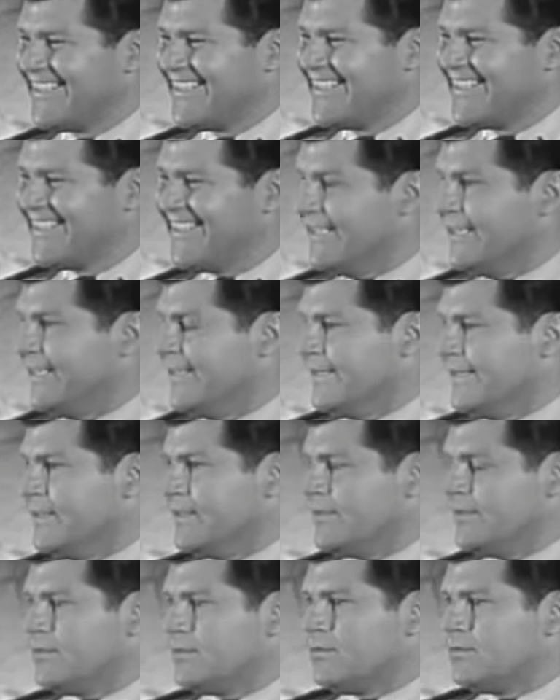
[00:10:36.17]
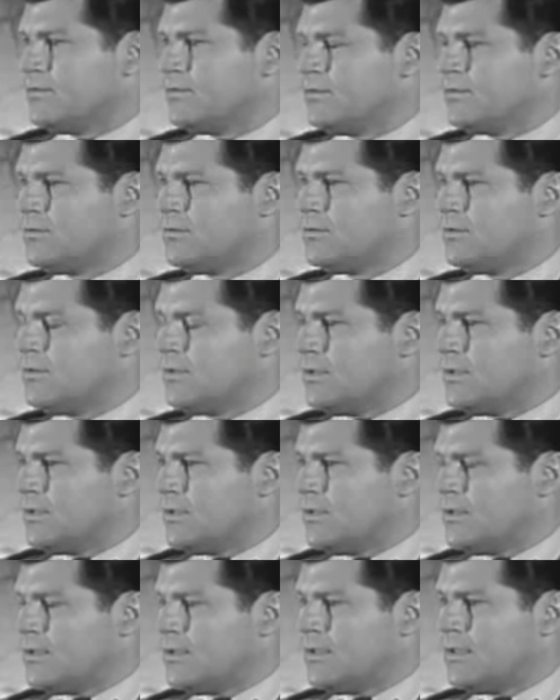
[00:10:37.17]

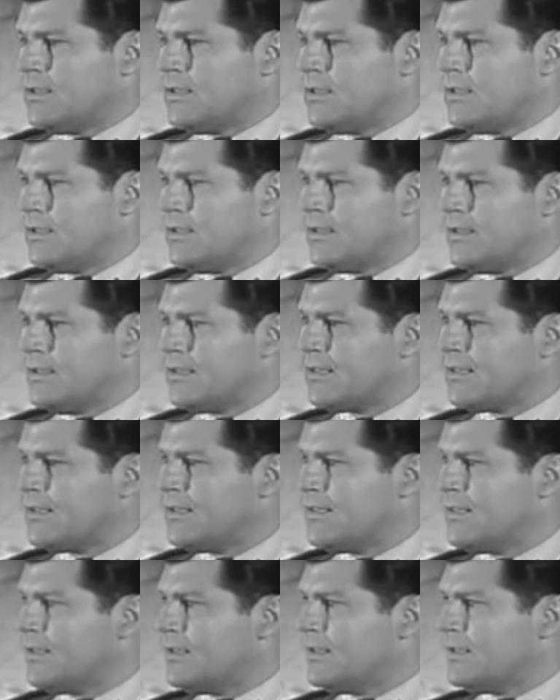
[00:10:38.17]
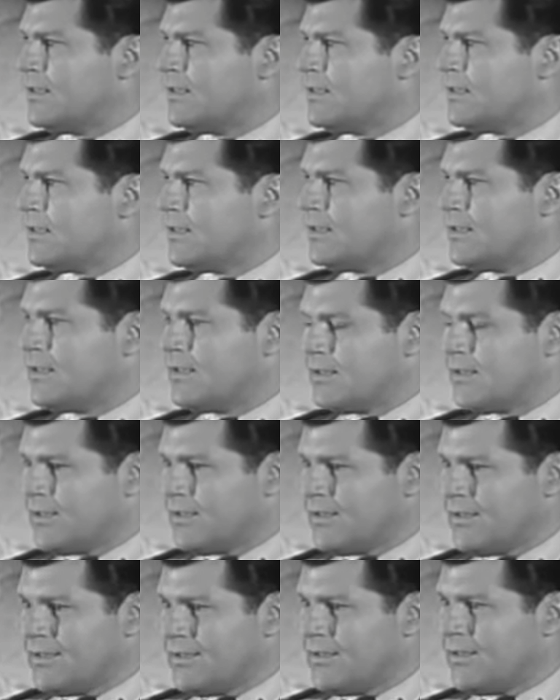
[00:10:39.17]

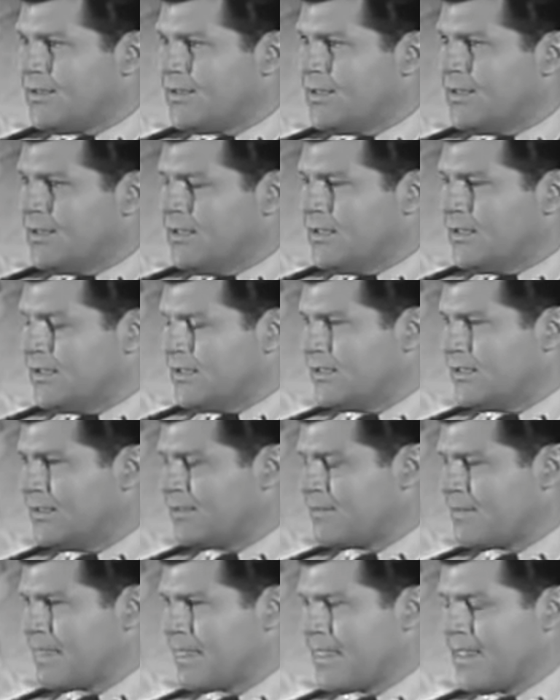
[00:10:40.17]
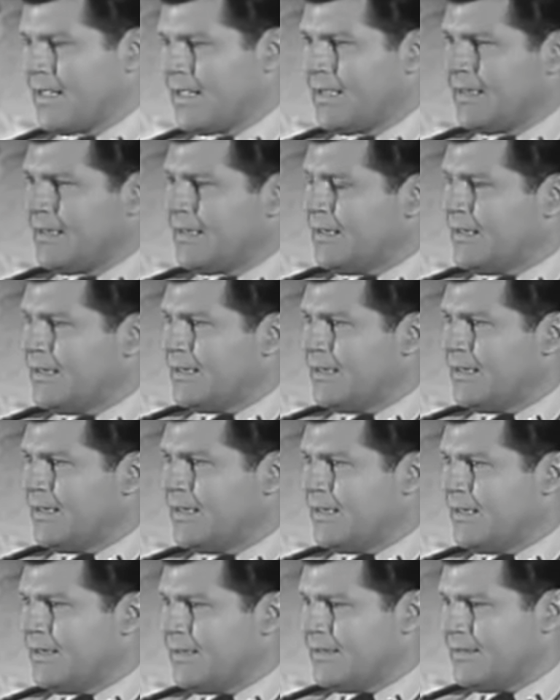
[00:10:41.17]

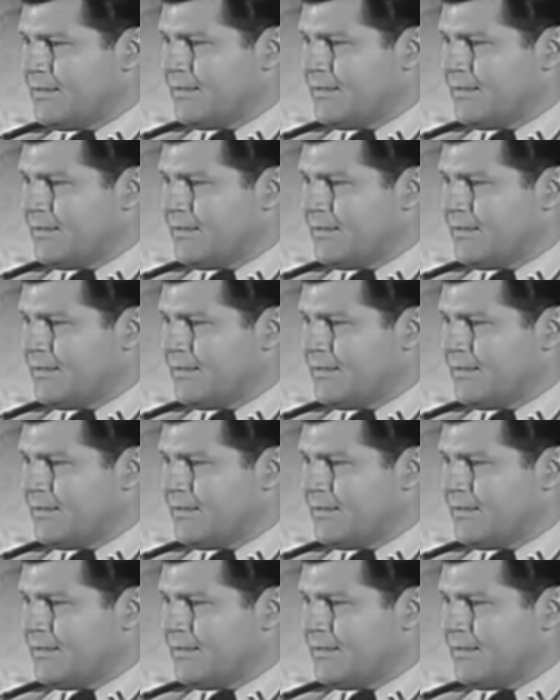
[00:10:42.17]
(silent)